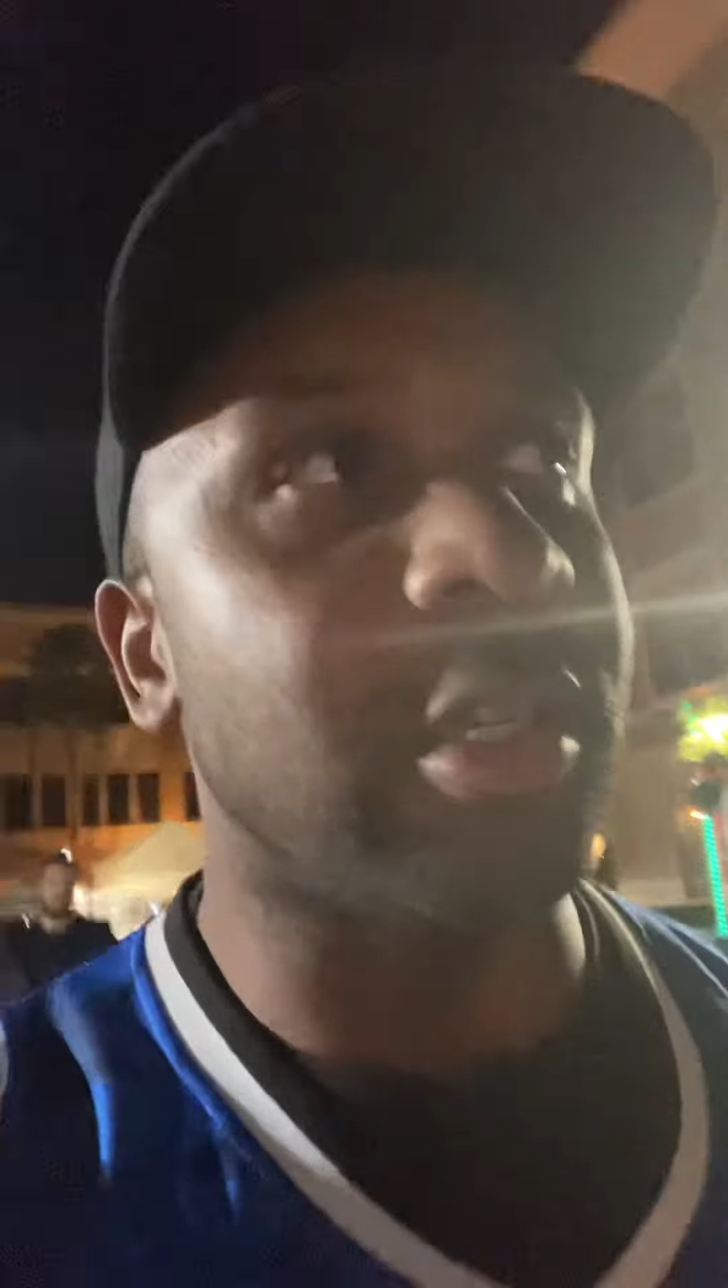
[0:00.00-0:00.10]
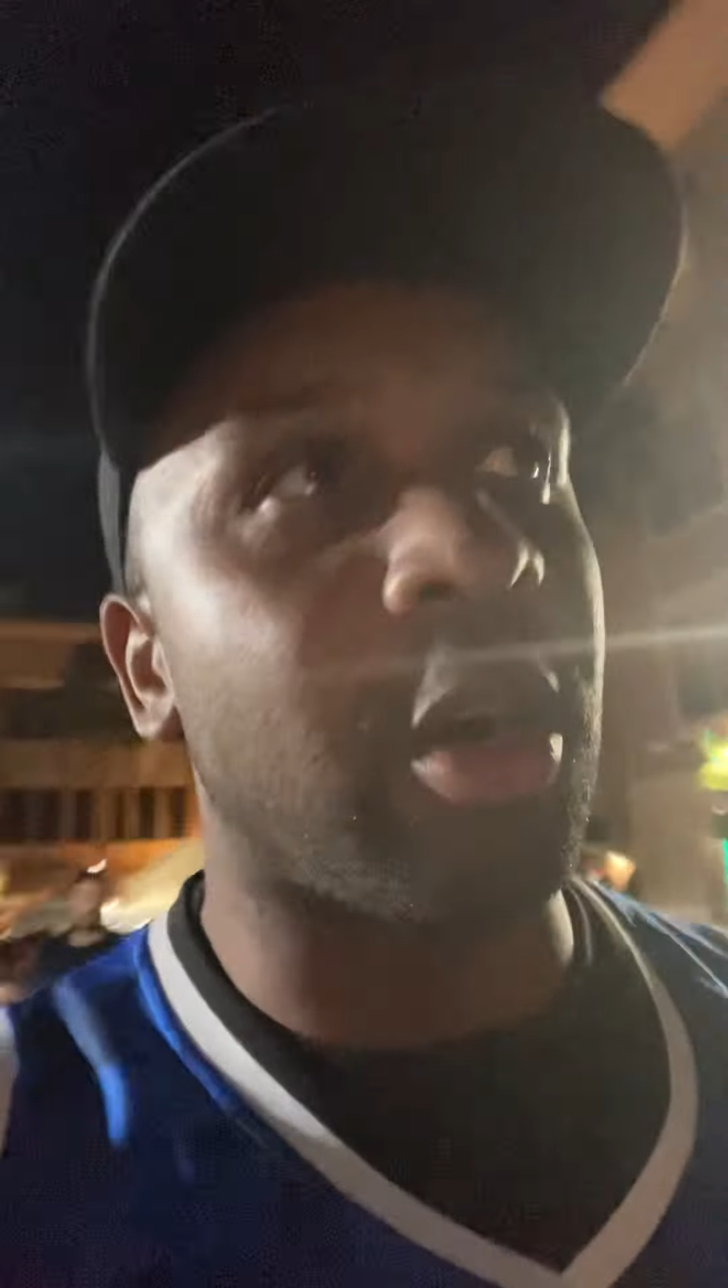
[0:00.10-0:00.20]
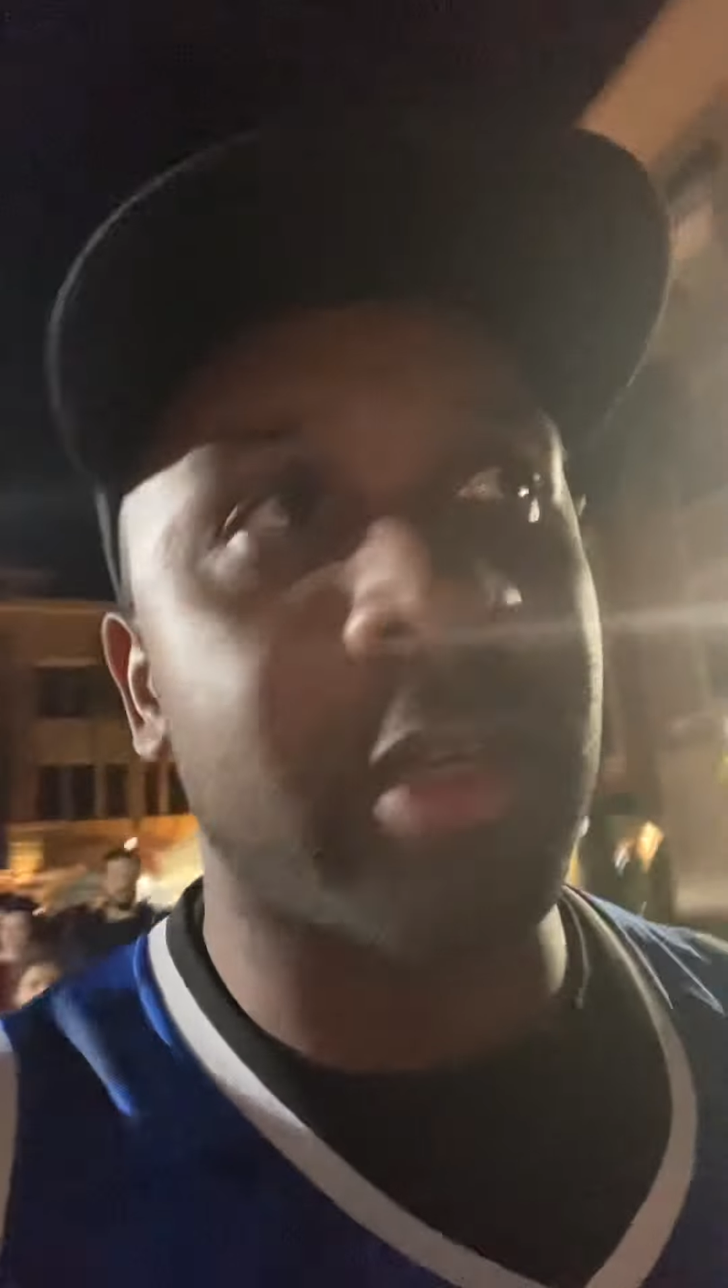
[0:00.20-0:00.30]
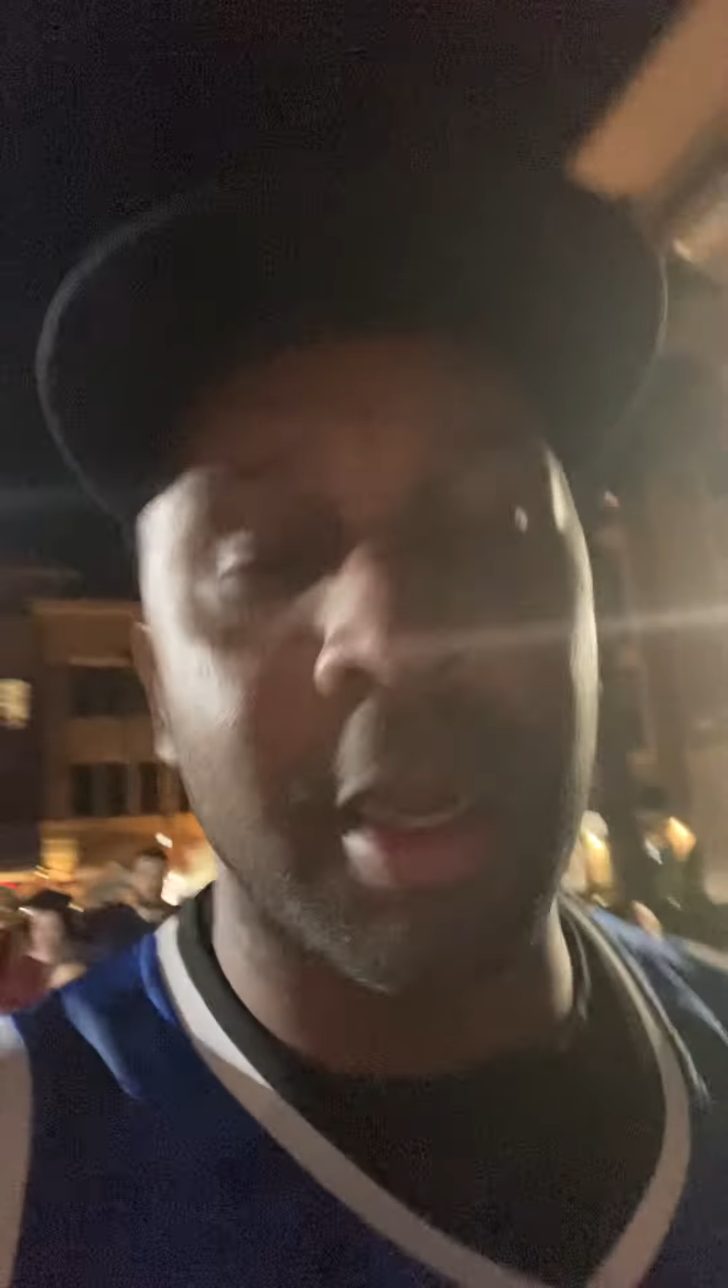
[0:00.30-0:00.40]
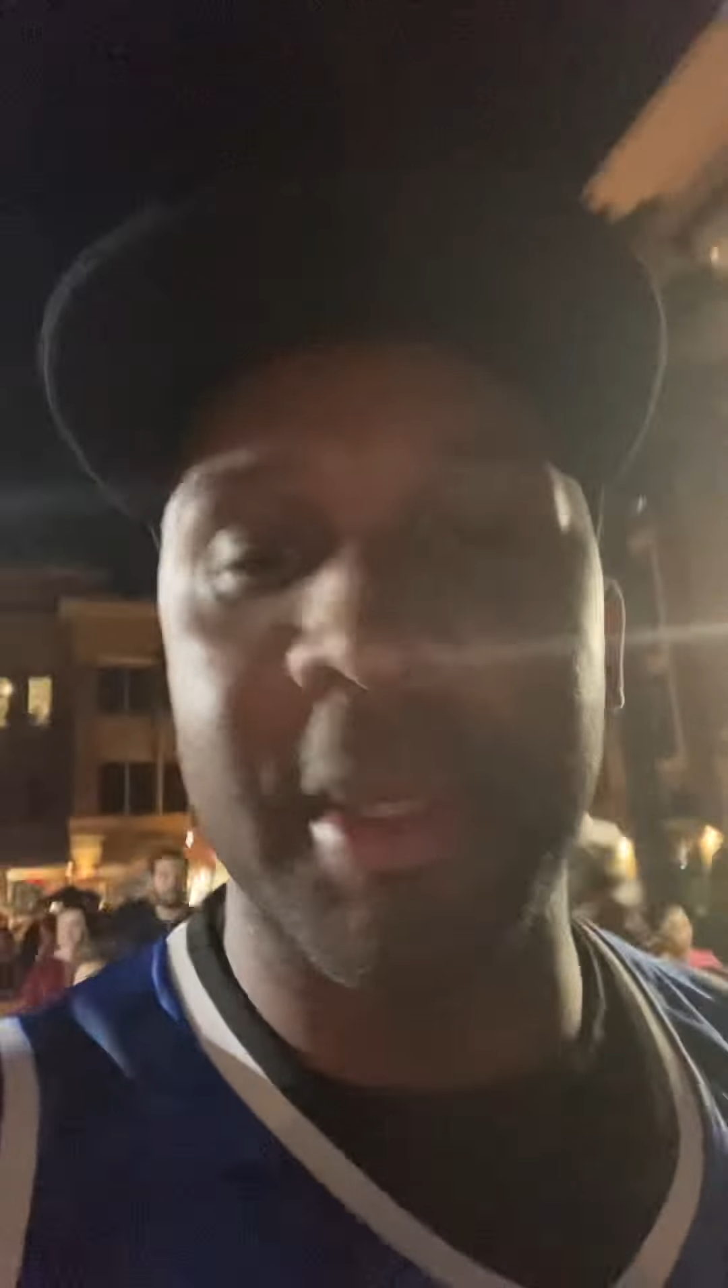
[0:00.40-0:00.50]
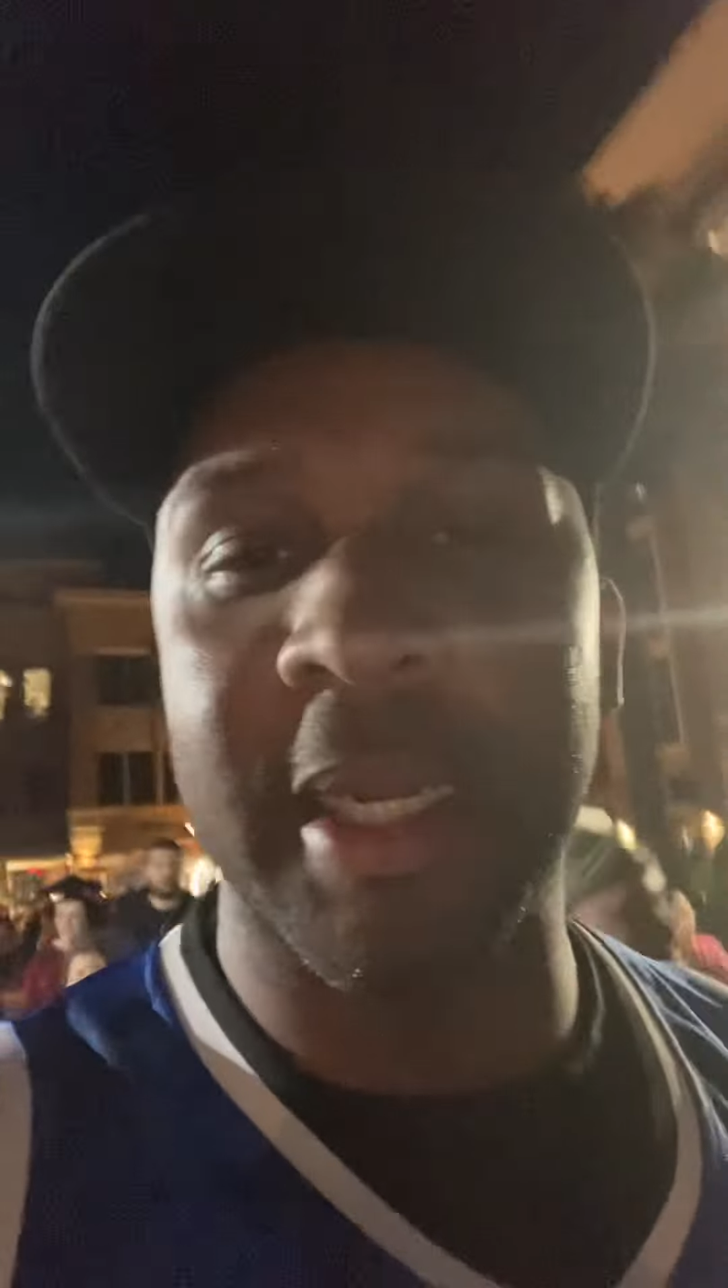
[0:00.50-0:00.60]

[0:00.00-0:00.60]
know, coming